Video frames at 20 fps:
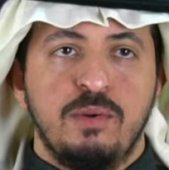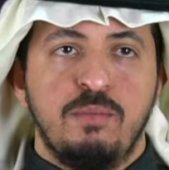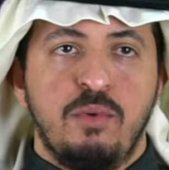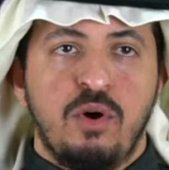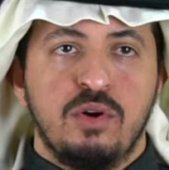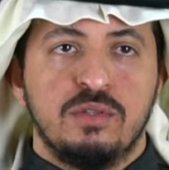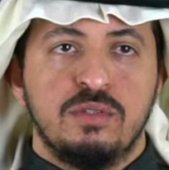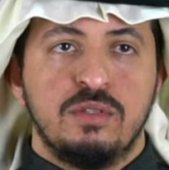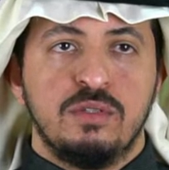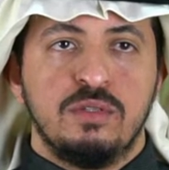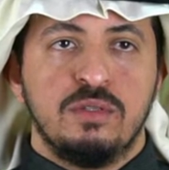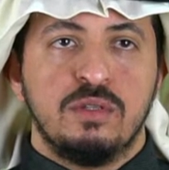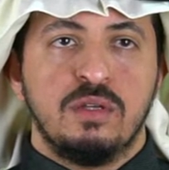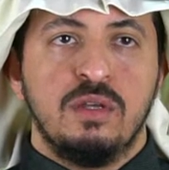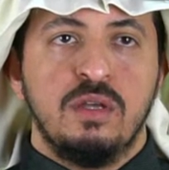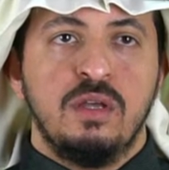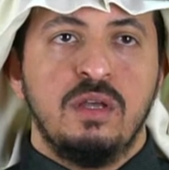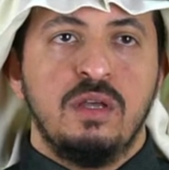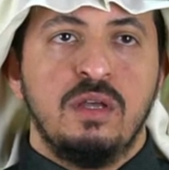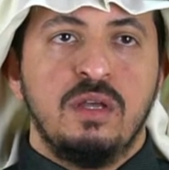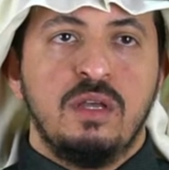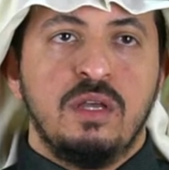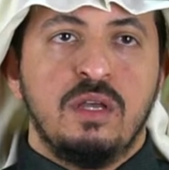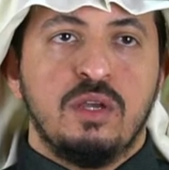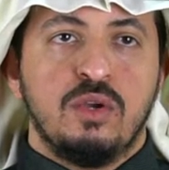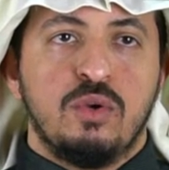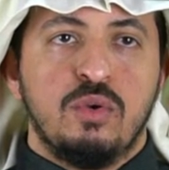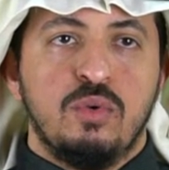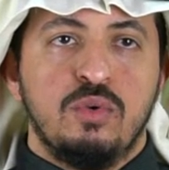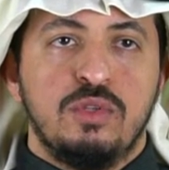reported,
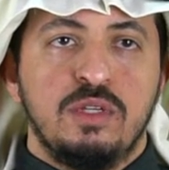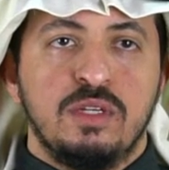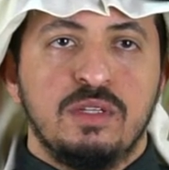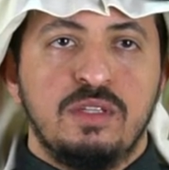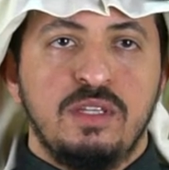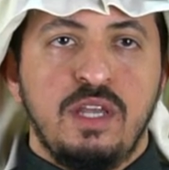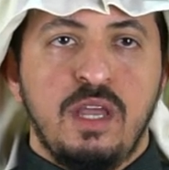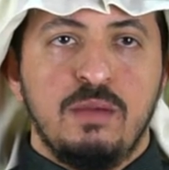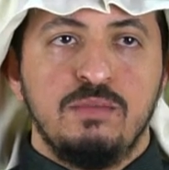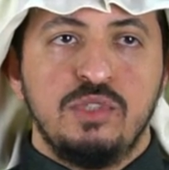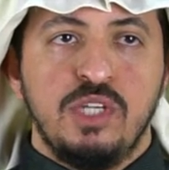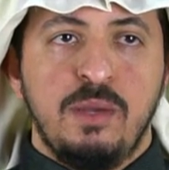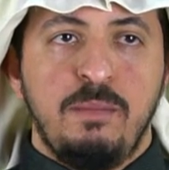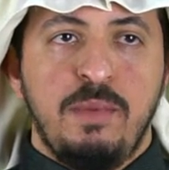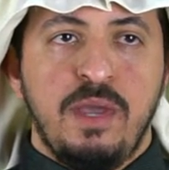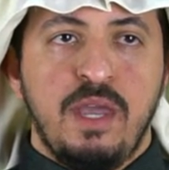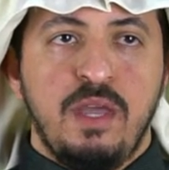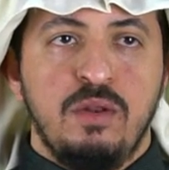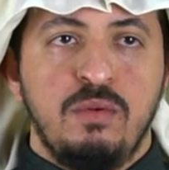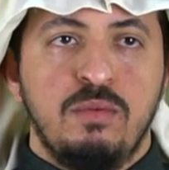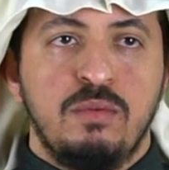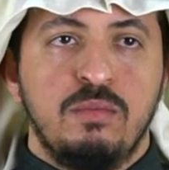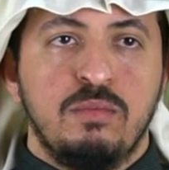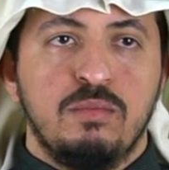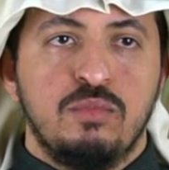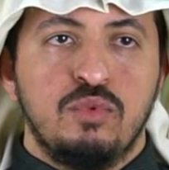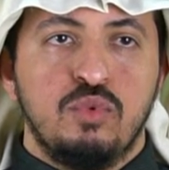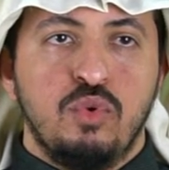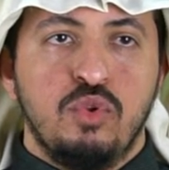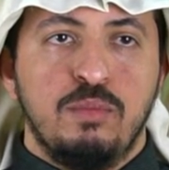including TMJ pain,
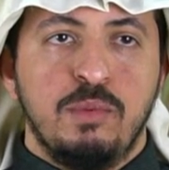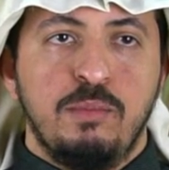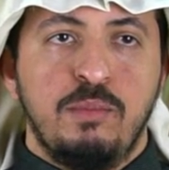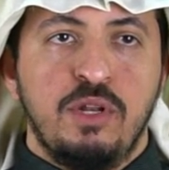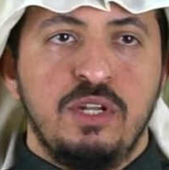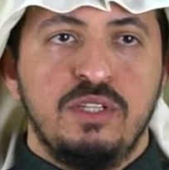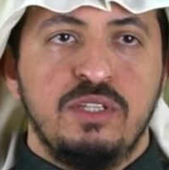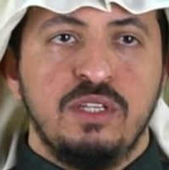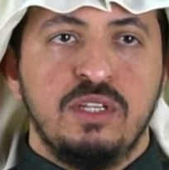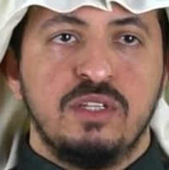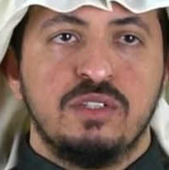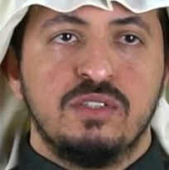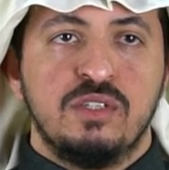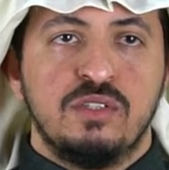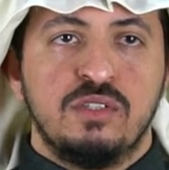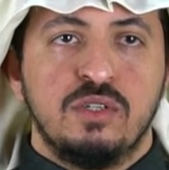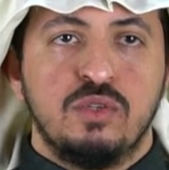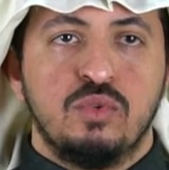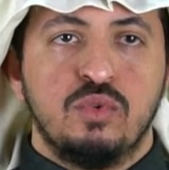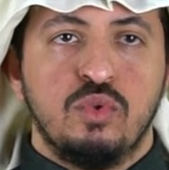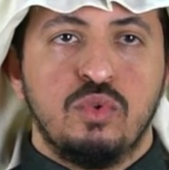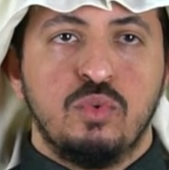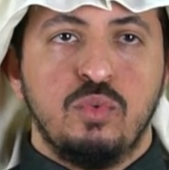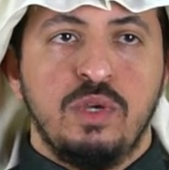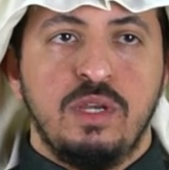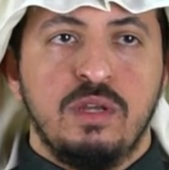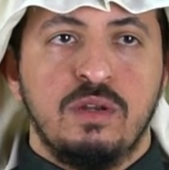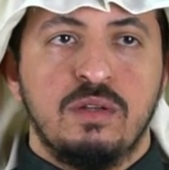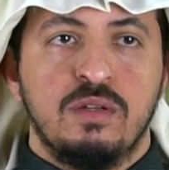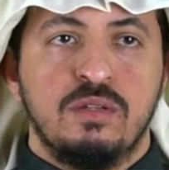tooth mobility, excessive tooth
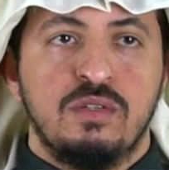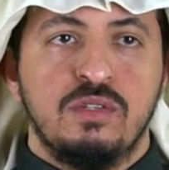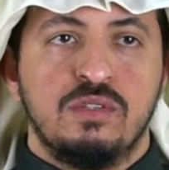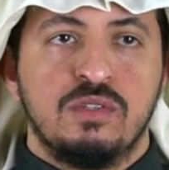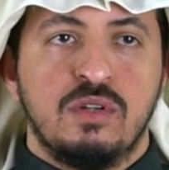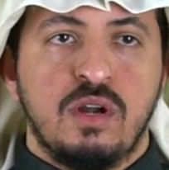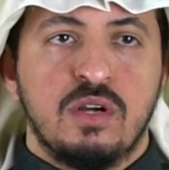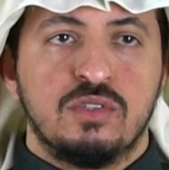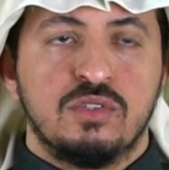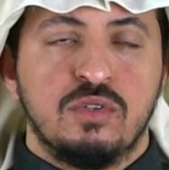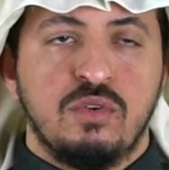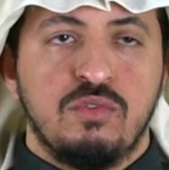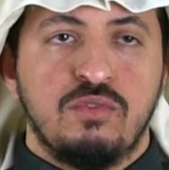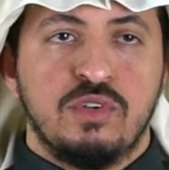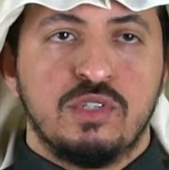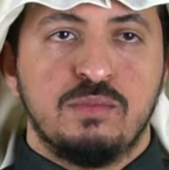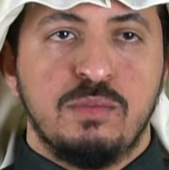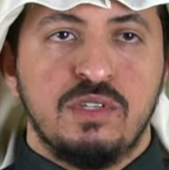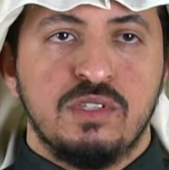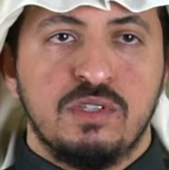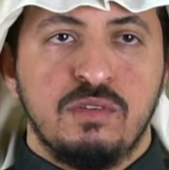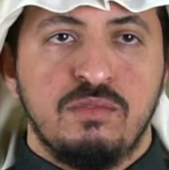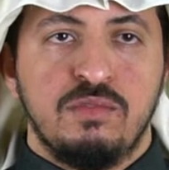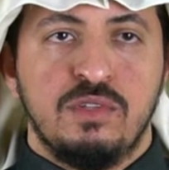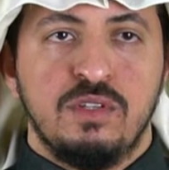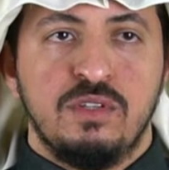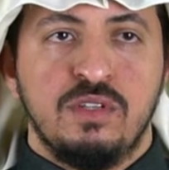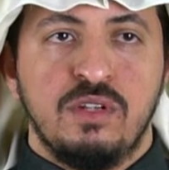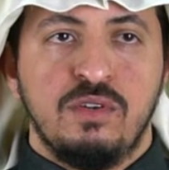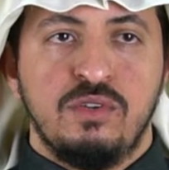wear, destruction of expensive
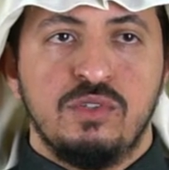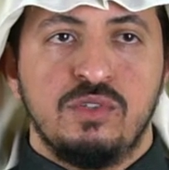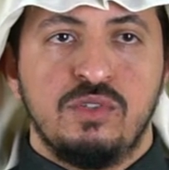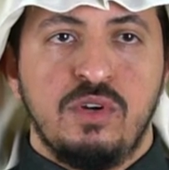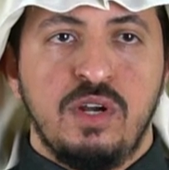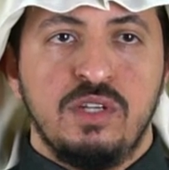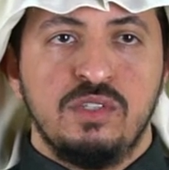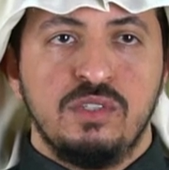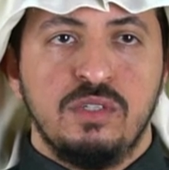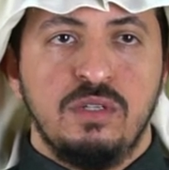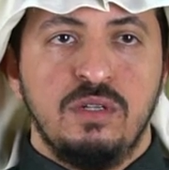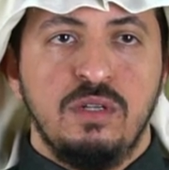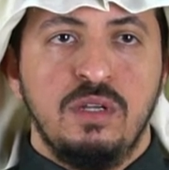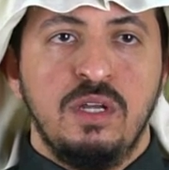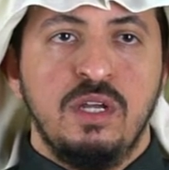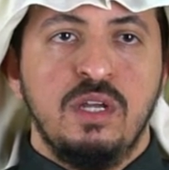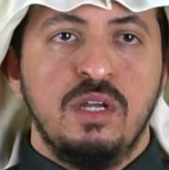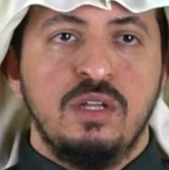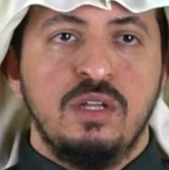dental restoration,